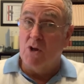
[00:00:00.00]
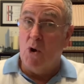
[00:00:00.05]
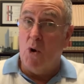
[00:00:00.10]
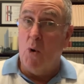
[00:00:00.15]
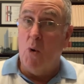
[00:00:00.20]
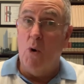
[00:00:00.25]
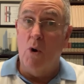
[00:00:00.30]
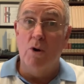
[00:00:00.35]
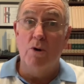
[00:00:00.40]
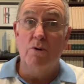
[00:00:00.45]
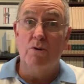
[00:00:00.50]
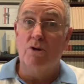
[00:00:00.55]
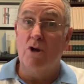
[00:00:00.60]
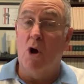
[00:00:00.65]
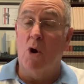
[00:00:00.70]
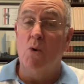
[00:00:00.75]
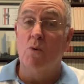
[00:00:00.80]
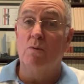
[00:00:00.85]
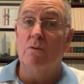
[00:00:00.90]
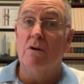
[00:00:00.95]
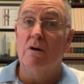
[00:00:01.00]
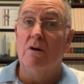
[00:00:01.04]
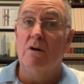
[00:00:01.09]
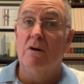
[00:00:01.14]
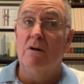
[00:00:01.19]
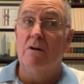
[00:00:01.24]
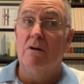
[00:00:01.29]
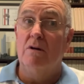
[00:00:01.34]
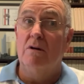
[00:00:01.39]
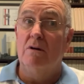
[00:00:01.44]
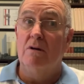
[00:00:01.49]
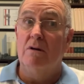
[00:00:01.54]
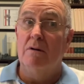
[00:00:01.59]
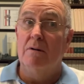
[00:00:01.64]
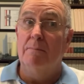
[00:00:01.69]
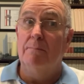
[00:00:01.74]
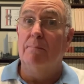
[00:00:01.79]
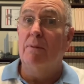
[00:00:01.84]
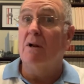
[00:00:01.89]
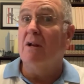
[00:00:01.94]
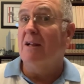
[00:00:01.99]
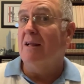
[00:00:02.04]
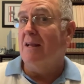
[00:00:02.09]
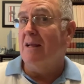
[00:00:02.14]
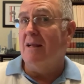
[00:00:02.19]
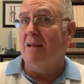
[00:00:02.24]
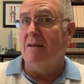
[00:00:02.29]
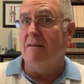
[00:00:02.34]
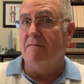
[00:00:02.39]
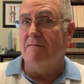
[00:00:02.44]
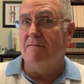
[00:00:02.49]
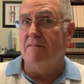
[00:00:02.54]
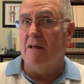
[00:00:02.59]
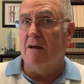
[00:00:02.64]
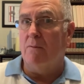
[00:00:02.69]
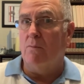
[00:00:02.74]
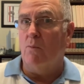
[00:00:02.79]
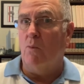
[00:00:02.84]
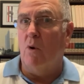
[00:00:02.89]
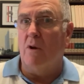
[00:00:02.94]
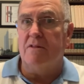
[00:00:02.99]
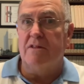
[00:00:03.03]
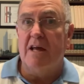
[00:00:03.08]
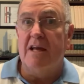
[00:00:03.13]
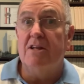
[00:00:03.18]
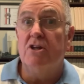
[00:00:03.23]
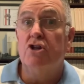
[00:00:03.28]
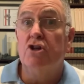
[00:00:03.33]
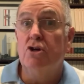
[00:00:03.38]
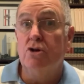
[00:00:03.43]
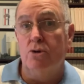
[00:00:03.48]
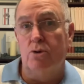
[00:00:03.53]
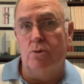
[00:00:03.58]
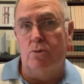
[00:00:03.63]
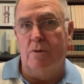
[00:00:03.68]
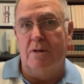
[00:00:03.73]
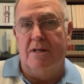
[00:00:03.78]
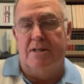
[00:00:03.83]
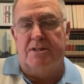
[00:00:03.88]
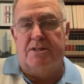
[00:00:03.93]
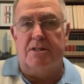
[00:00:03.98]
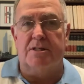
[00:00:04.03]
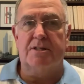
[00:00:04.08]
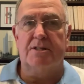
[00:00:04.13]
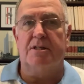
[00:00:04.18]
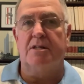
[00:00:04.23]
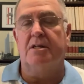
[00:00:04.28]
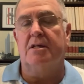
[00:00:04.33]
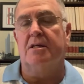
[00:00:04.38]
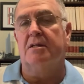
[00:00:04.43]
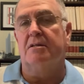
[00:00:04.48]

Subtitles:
or who don't believe that what they do is a sin.